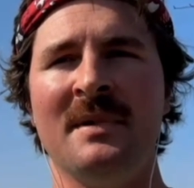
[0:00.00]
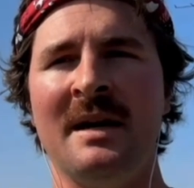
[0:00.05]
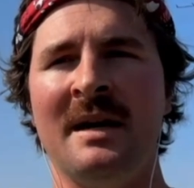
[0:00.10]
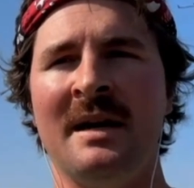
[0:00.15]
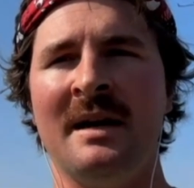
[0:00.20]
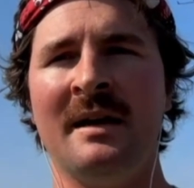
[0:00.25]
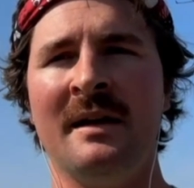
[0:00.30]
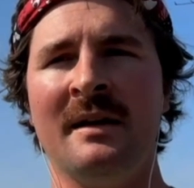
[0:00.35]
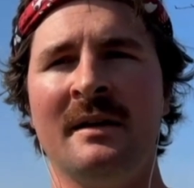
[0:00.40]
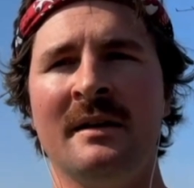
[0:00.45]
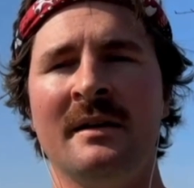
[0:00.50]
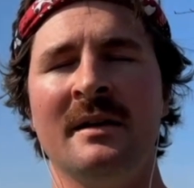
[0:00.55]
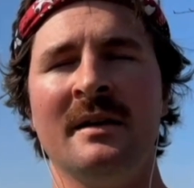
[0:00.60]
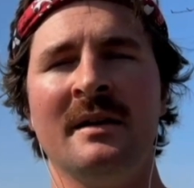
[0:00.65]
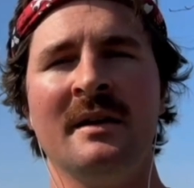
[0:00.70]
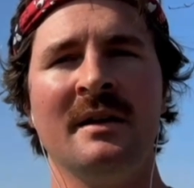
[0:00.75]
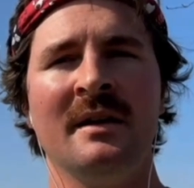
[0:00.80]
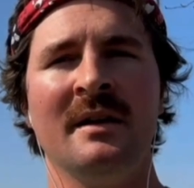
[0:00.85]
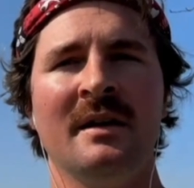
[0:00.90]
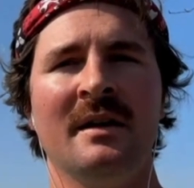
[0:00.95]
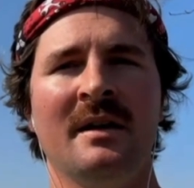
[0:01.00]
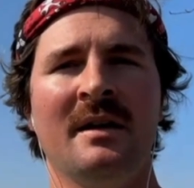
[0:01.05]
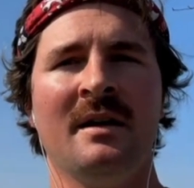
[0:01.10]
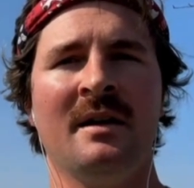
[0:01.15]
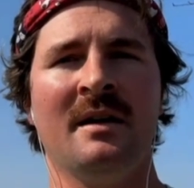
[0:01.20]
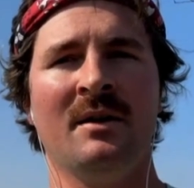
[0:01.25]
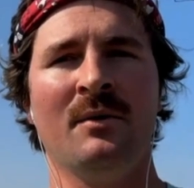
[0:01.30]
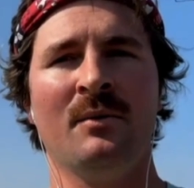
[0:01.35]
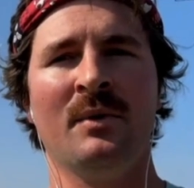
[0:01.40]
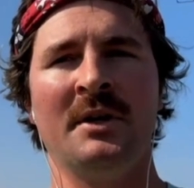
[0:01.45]
And
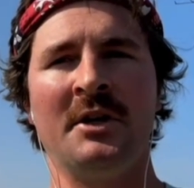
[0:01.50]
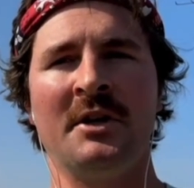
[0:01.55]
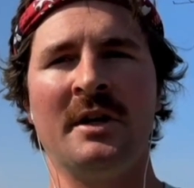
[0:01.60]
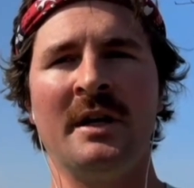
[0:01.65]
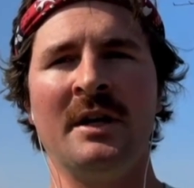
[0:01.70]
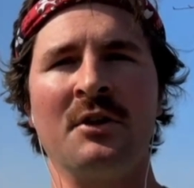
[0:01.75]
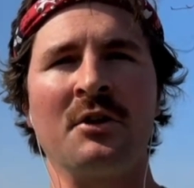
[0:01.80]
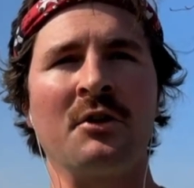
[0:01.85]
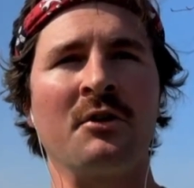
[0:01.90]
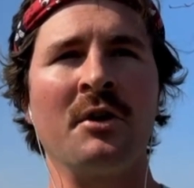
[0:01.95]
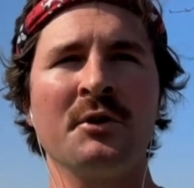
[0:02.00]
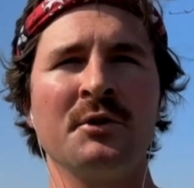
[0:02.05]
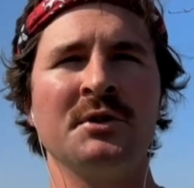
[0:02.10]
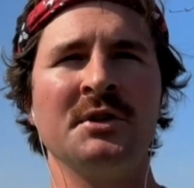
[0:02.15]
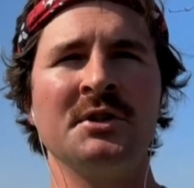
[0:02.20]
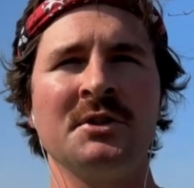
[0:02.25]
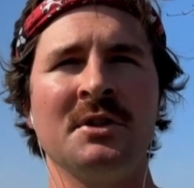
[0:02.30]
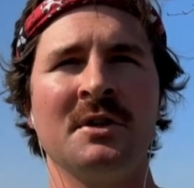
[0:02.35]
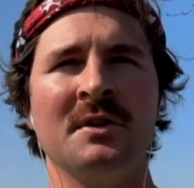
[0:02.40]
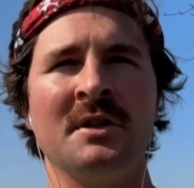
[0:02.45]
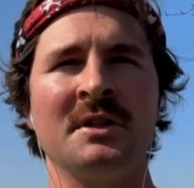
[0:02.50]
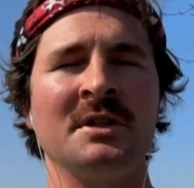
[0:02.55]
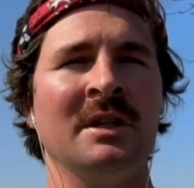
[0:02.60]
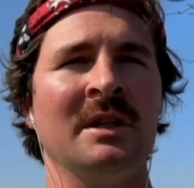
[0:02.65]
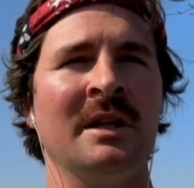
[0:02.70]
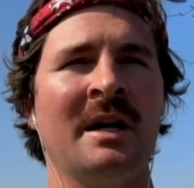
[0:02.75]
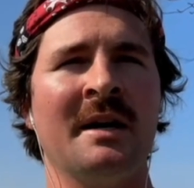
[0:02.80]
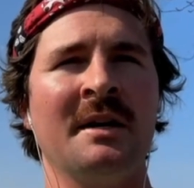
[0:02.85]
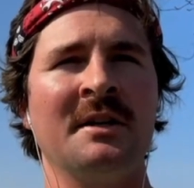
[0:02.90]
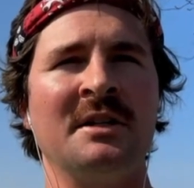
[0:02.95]
when you're in the grocery store, there's a
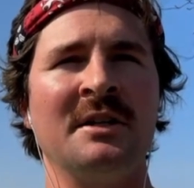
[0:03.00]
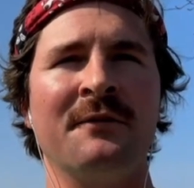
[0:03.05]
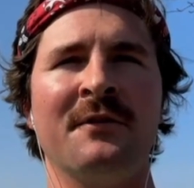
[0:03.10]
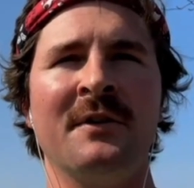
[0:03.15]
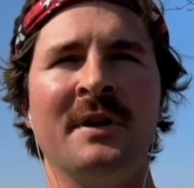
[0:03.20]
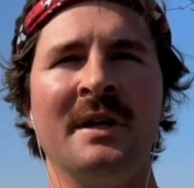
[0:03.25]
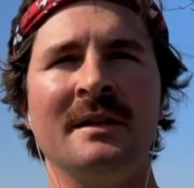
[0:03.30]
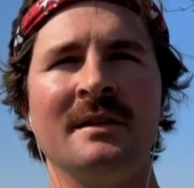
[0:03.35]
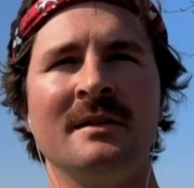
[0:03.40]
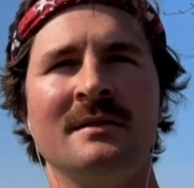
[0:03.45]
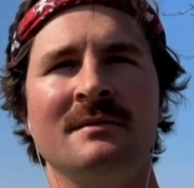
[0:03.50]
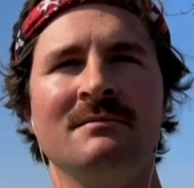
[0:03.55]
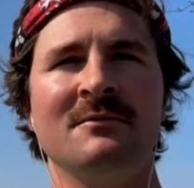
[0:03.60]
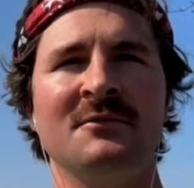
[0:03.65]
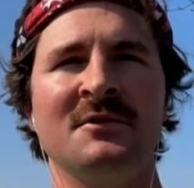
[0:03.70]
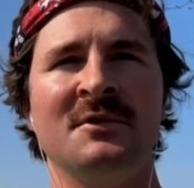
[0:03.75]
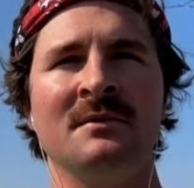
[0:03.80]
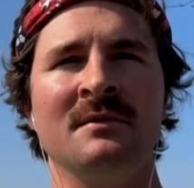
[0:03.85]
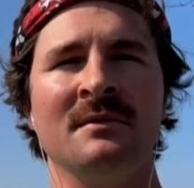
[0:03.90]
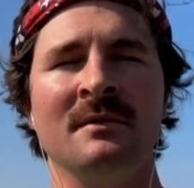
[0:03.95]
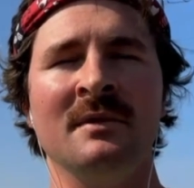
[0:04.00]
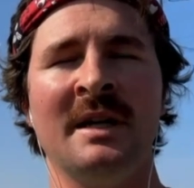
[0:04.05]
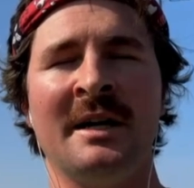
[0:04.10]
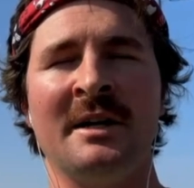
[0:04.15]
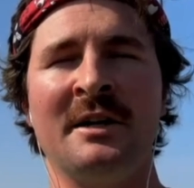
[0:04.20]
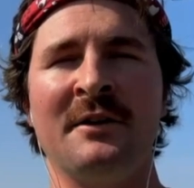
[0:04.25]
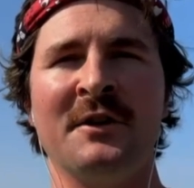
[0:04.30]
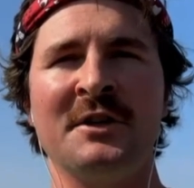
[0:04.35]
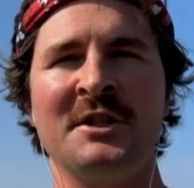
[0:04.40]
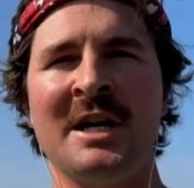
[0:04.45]
lot of different
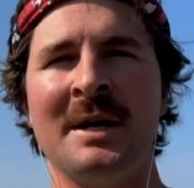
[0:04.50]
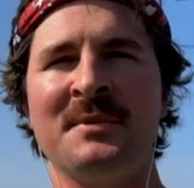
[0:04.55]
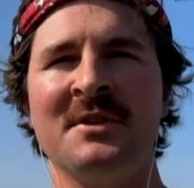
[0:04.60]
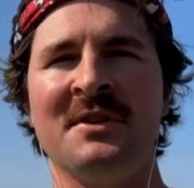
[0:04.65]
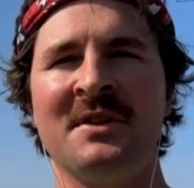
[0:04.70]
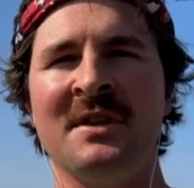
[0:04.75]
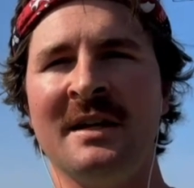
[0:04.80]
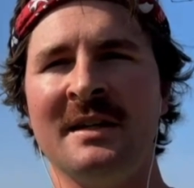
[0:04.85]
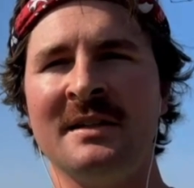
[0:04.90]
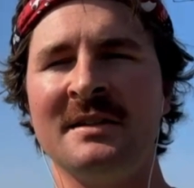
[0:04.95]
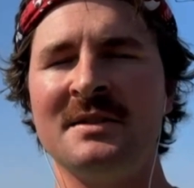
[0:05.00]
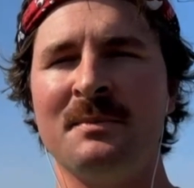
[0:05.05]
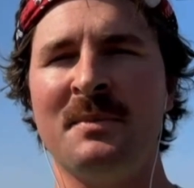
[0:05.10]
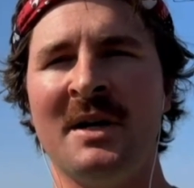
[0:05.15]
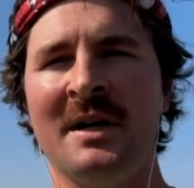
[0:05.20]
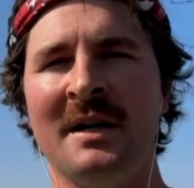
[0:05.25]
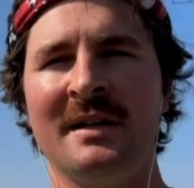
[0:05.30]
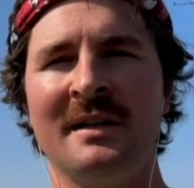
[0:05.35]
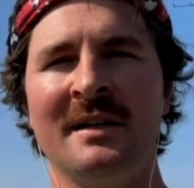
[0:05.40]
types of things, but